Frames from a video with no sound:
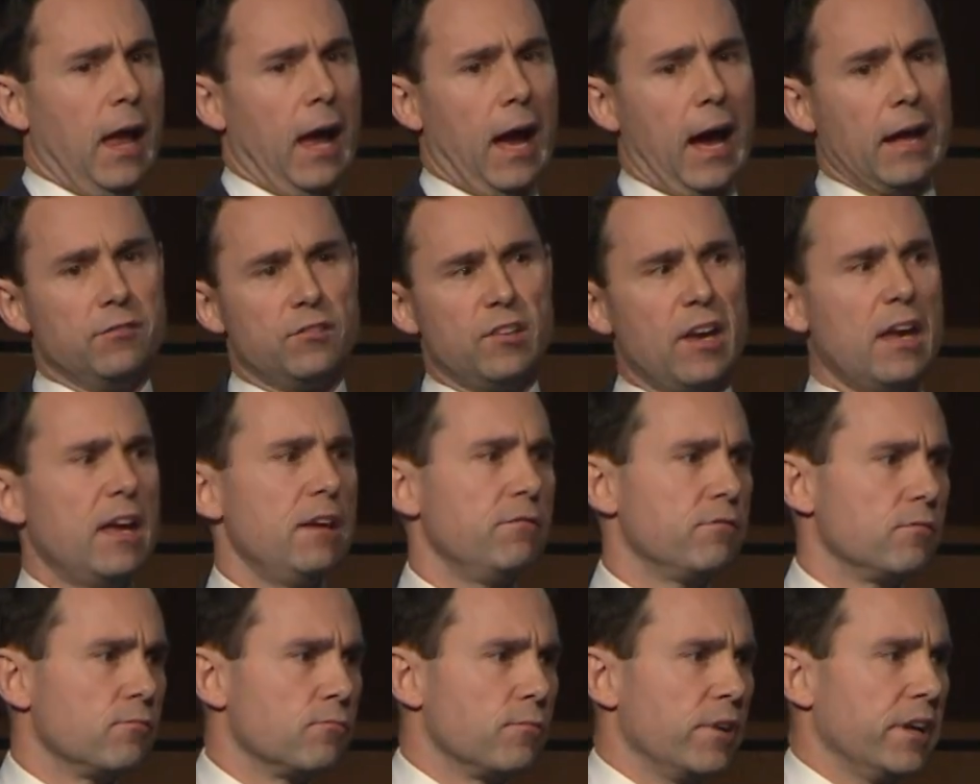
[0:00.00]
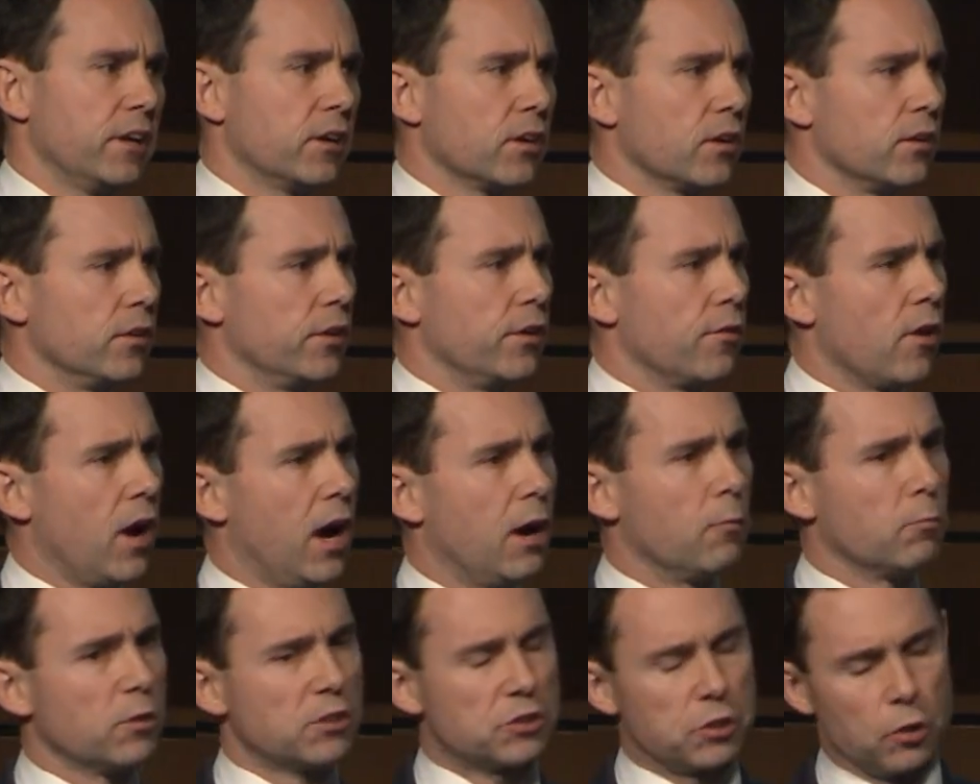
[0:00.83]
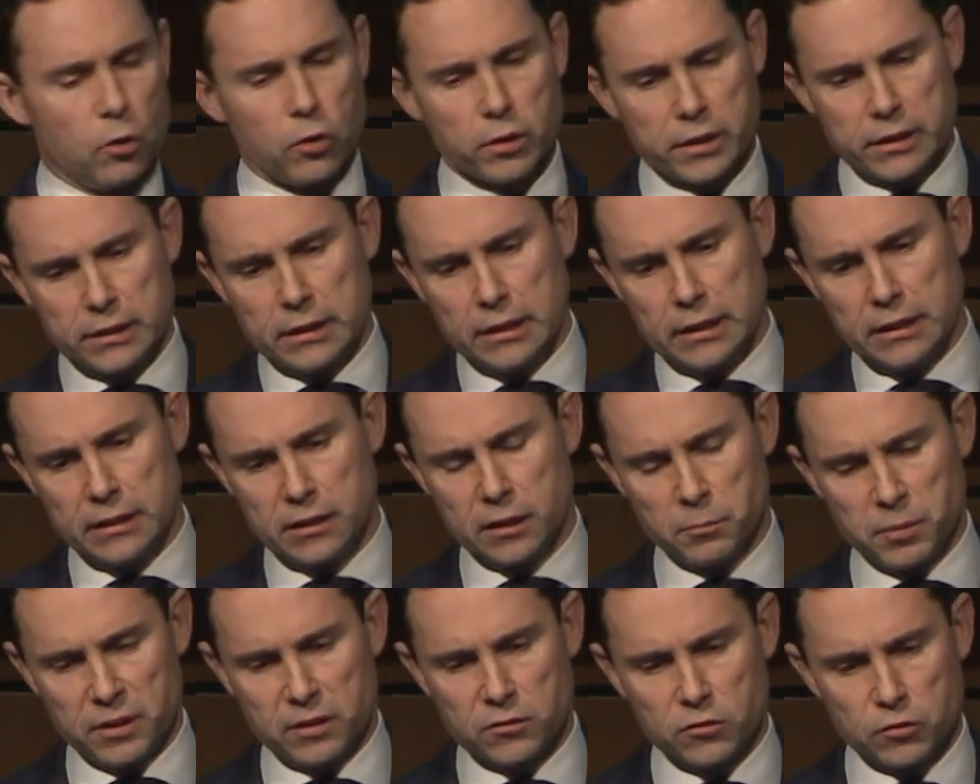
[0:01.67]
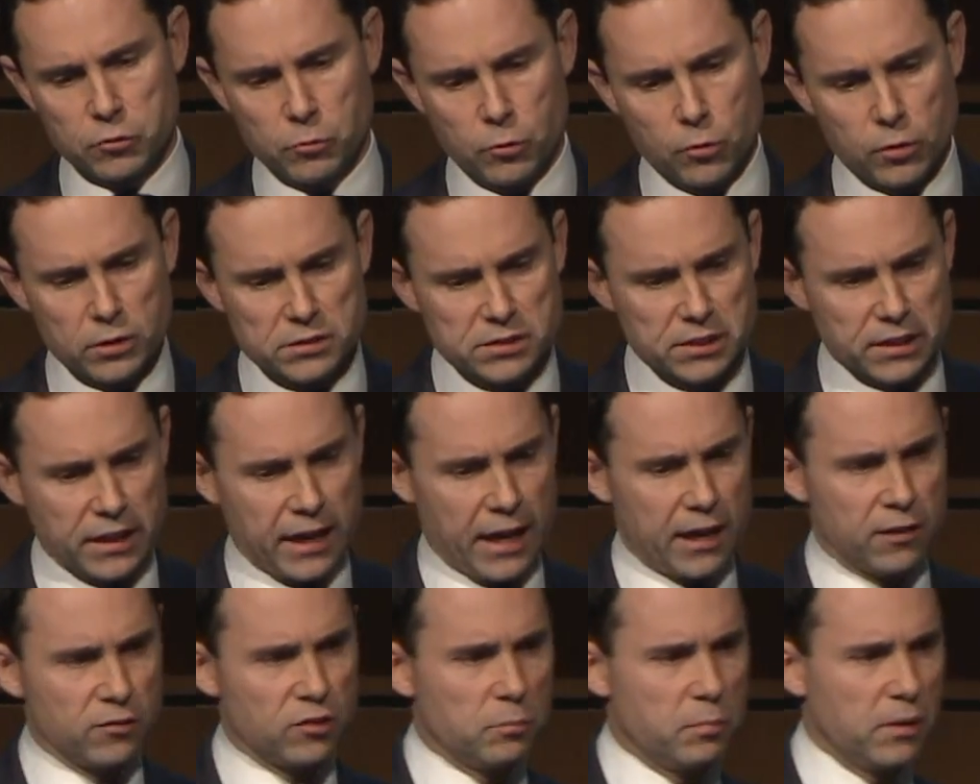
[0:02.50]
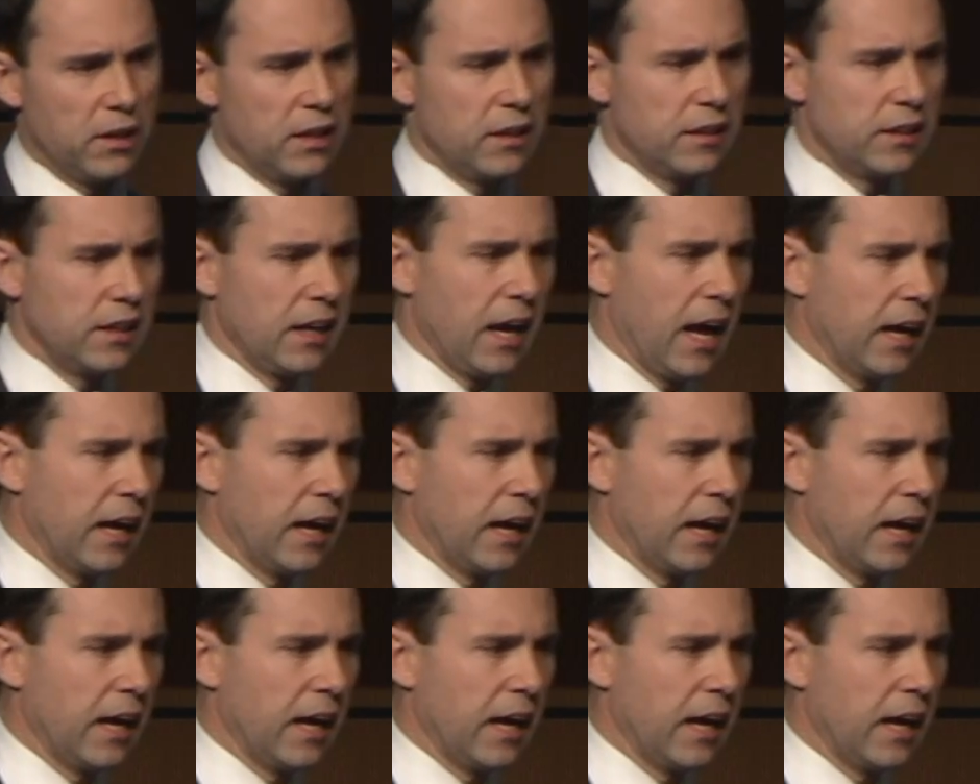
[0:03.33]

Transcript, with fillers: And Dave and Rick earlier on were talking a little bit towards accountability.